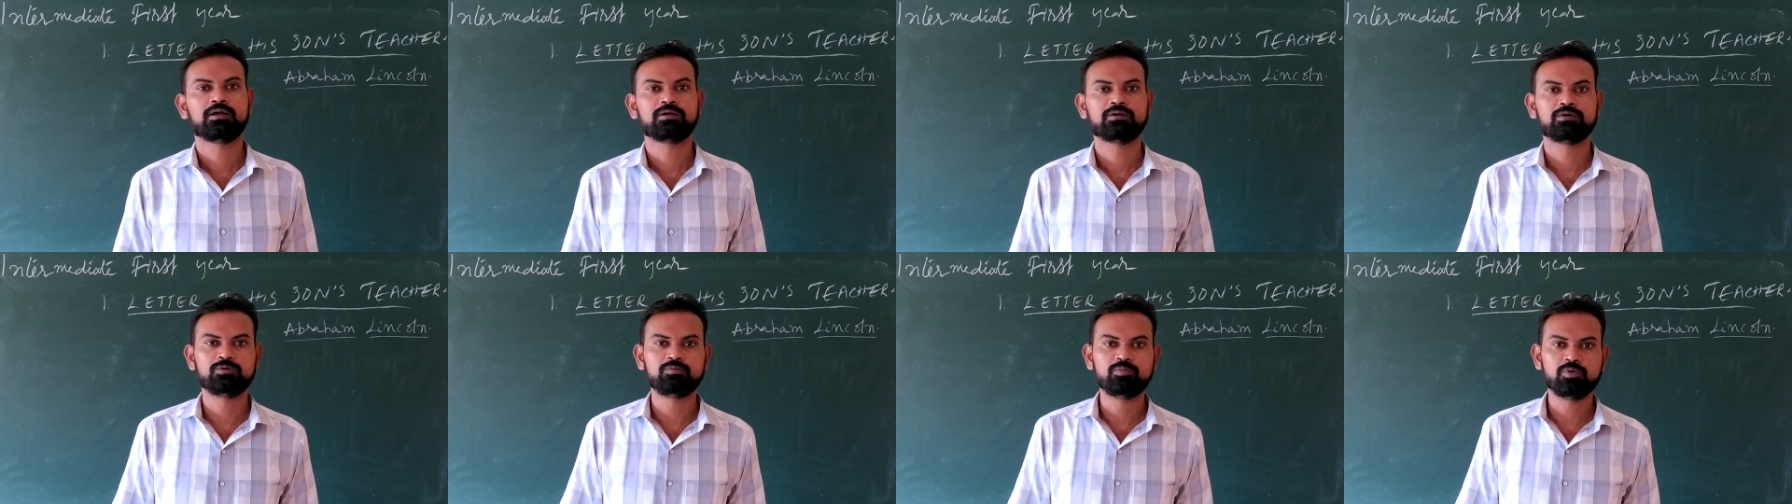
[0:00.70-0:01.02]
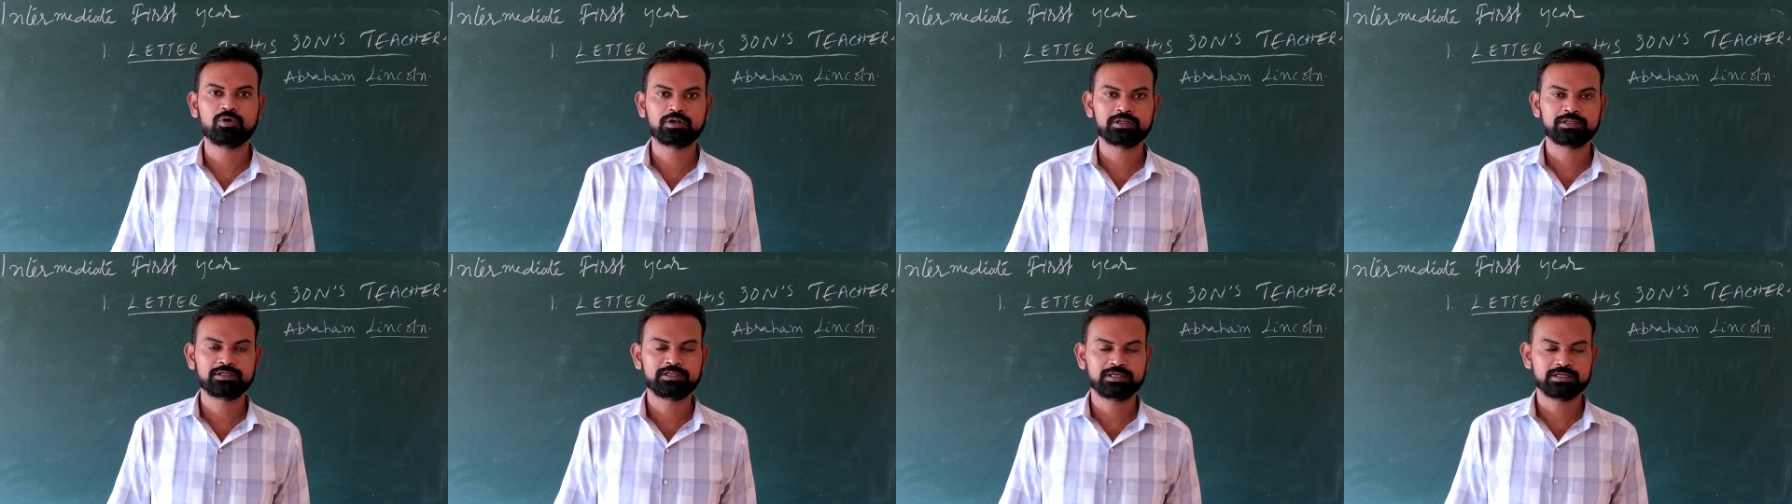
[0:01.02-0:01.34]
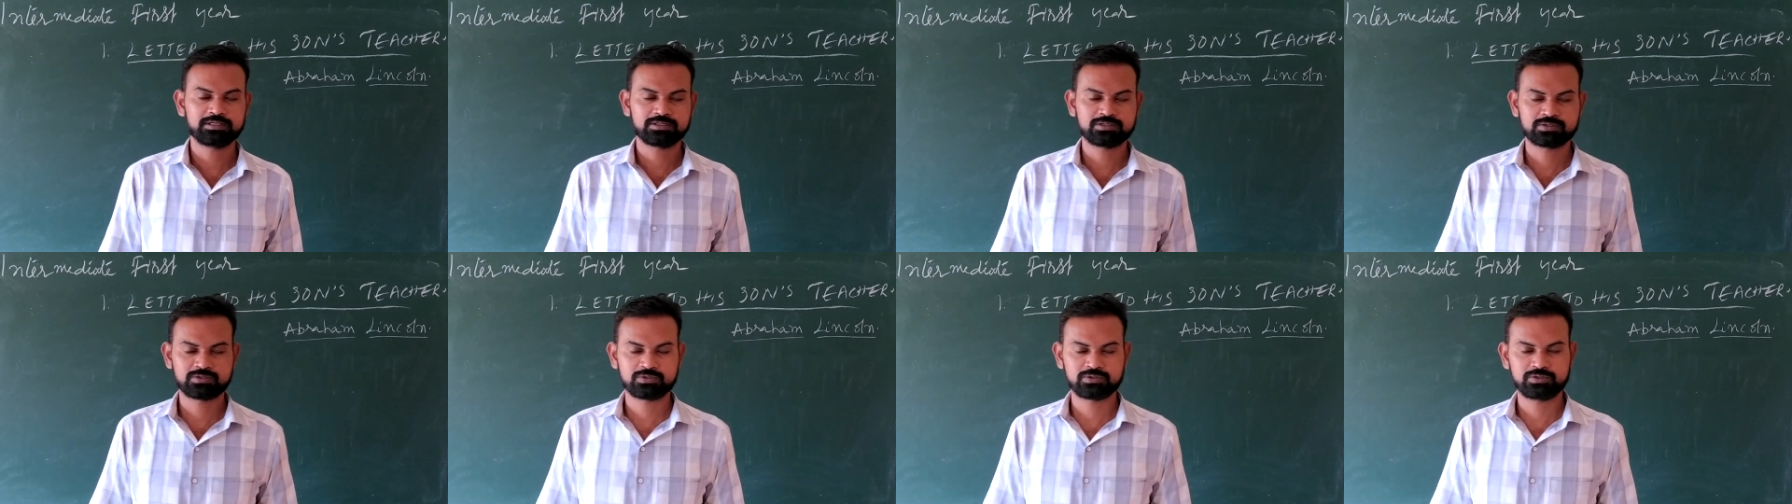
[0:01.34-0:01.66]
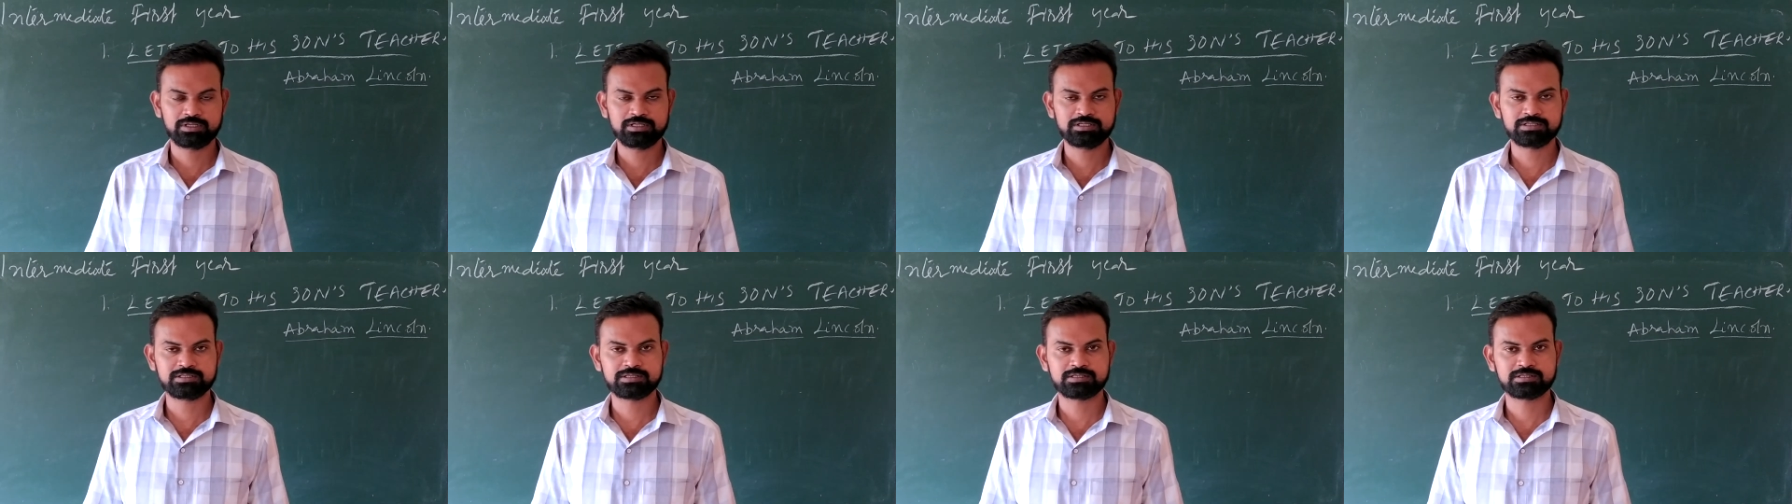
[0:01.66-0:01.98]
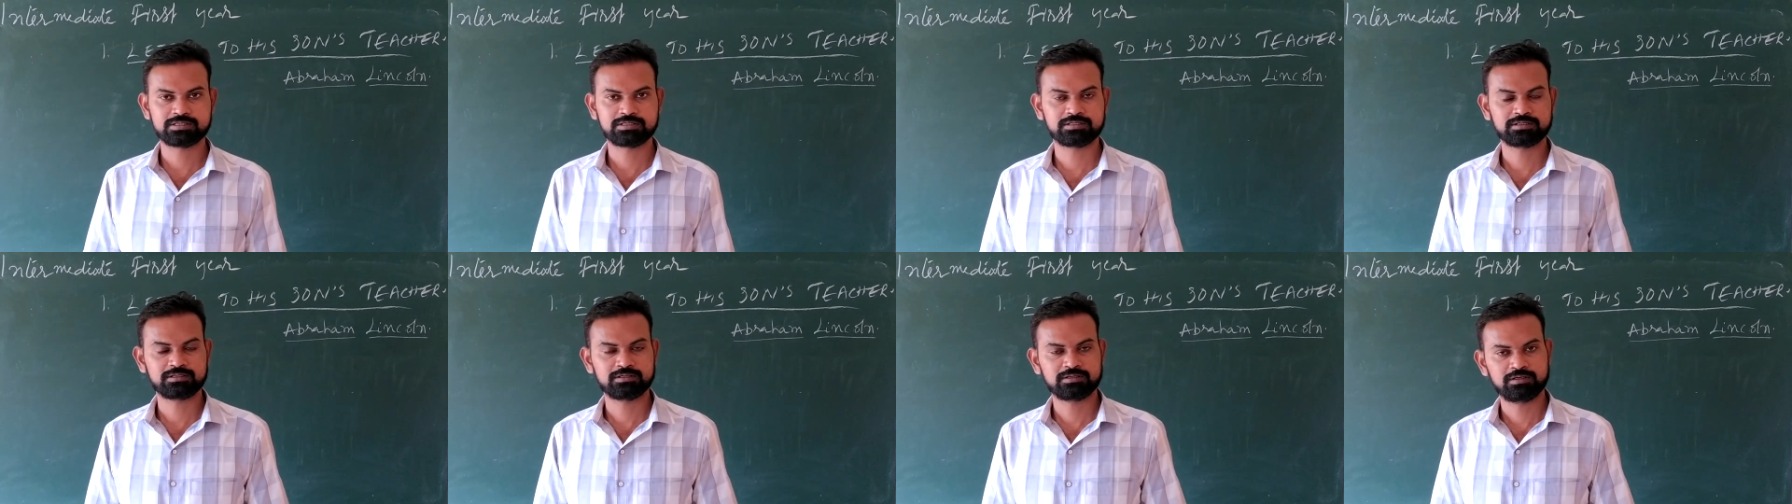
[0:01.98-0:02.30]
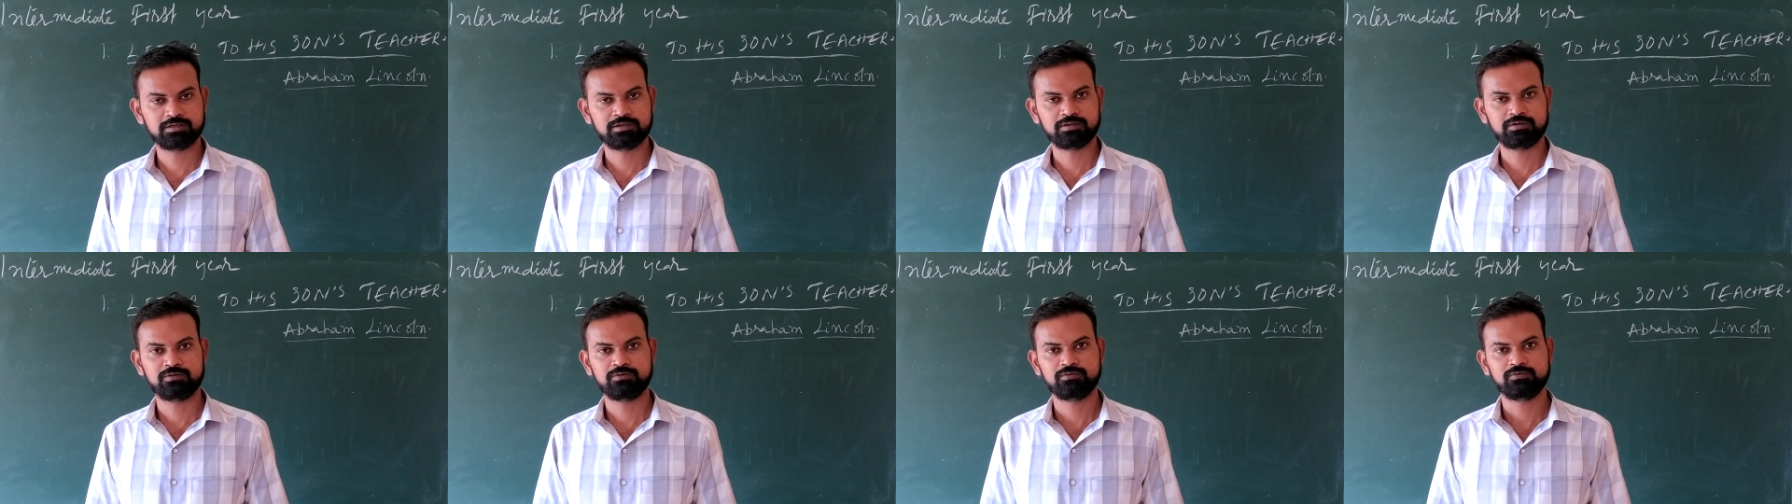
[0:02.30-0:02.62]
Good morning, dear students.
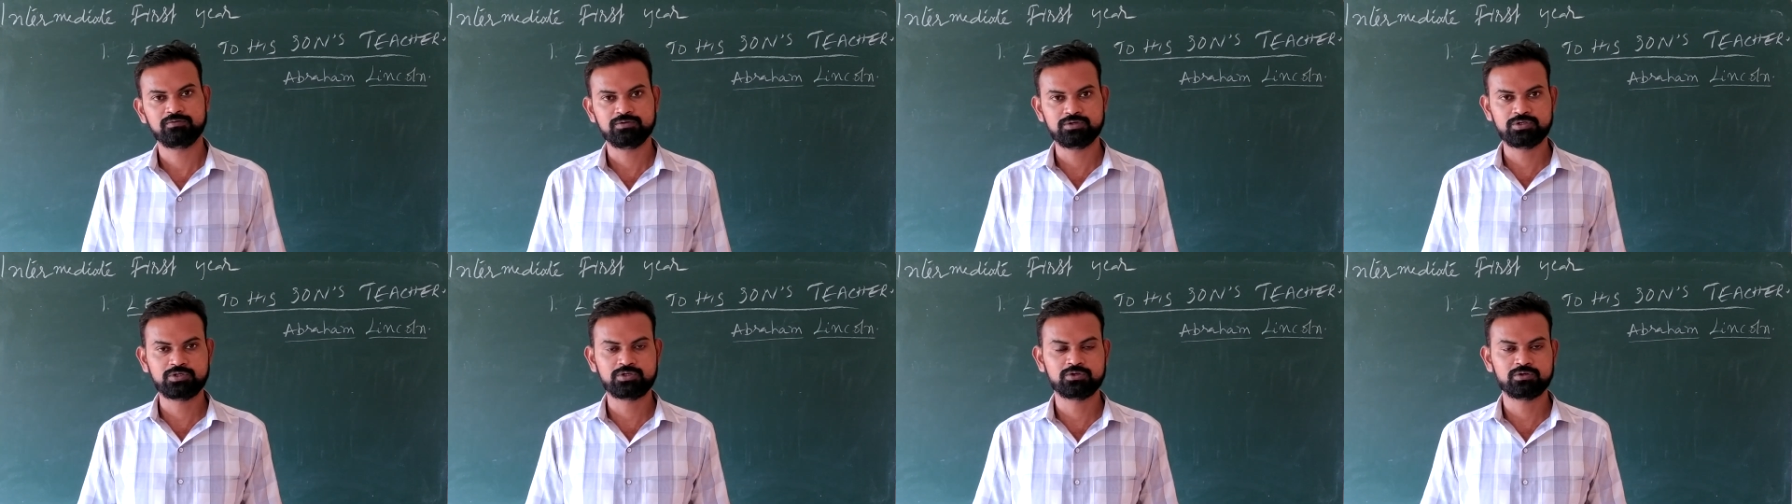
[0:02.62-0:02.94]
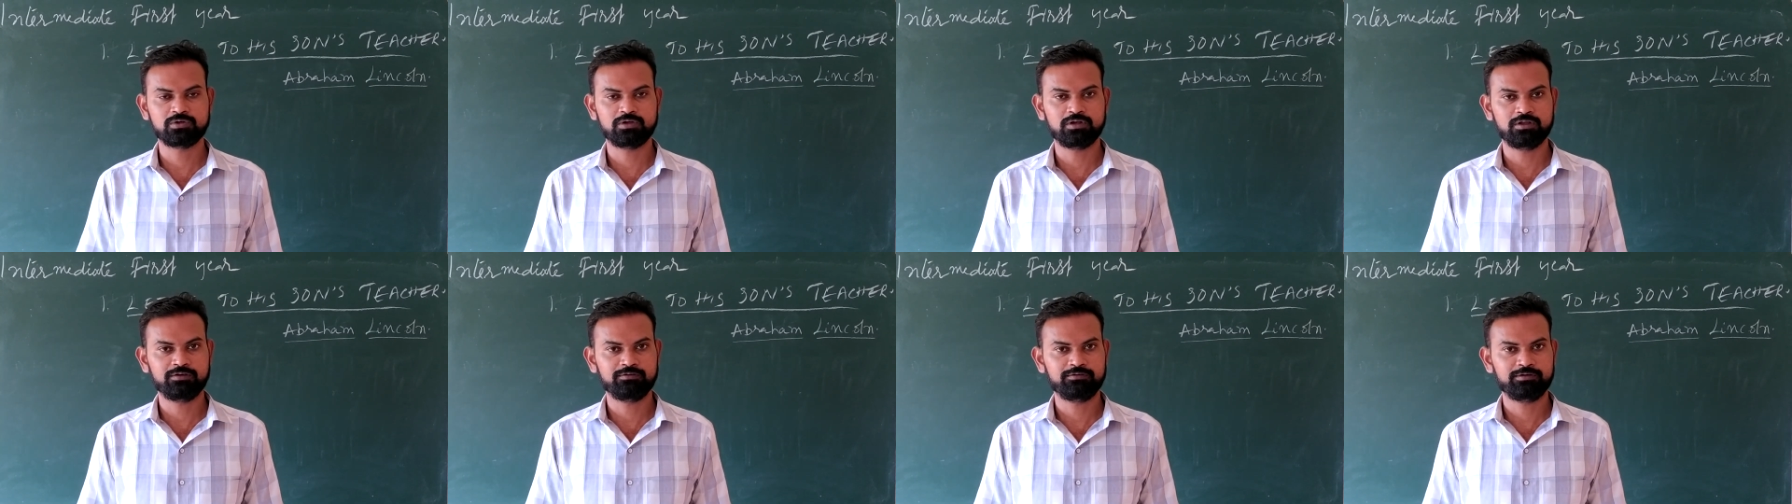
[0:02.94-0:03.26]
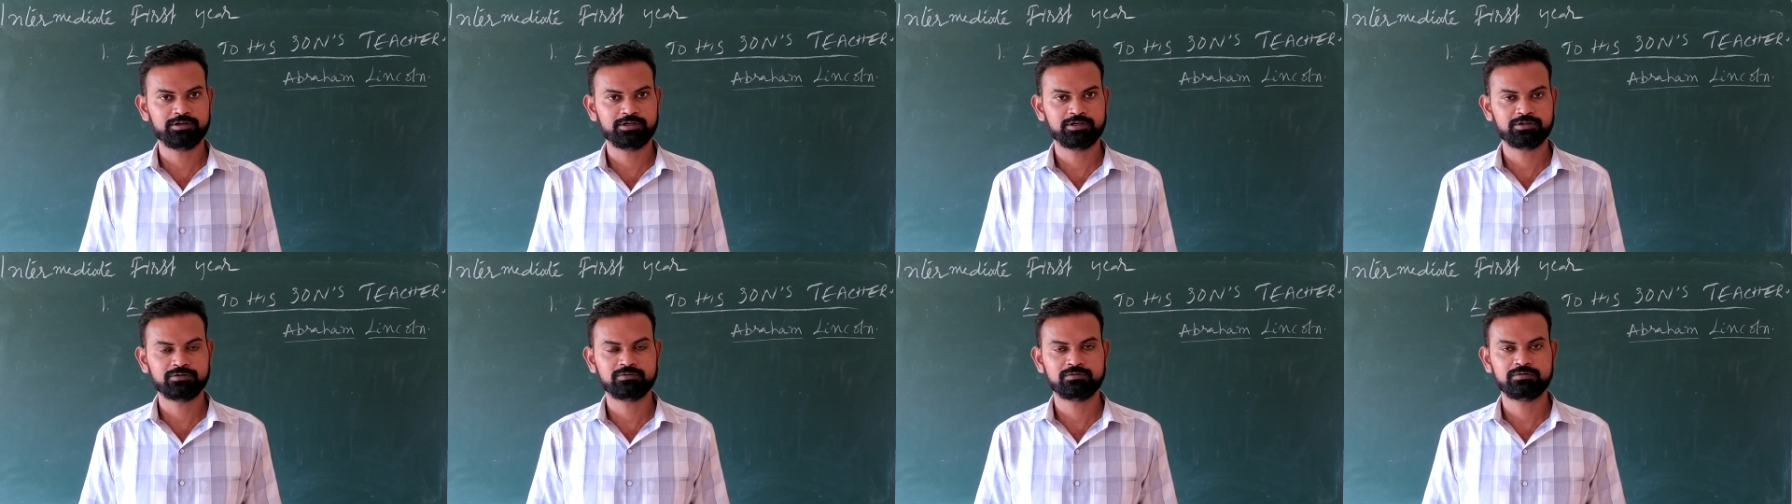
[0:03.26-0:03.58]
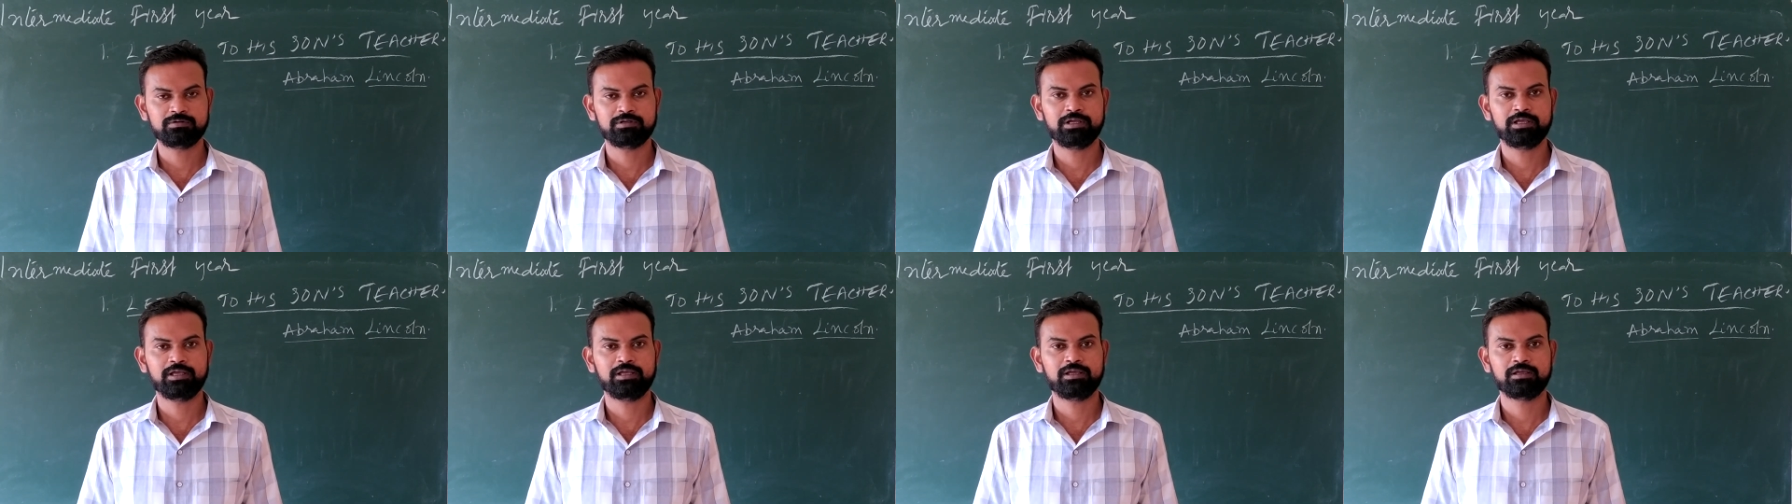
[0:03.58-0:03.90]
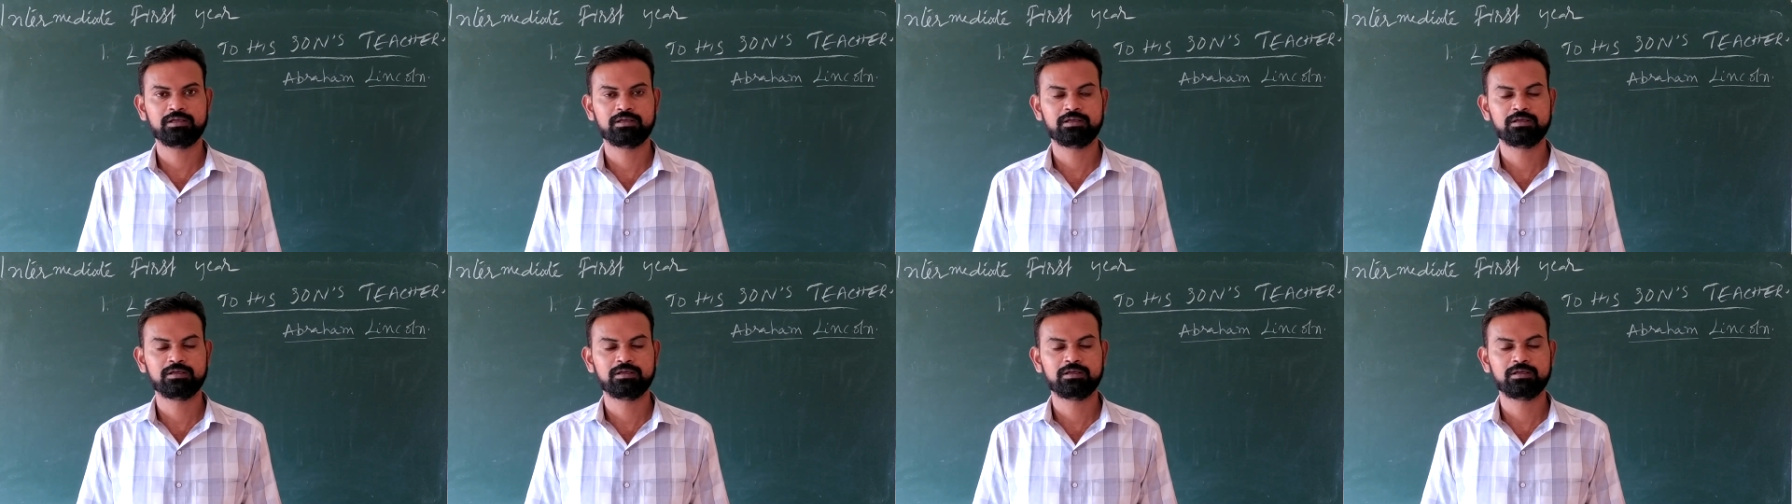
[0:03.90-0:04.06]
Wish you all a very good day.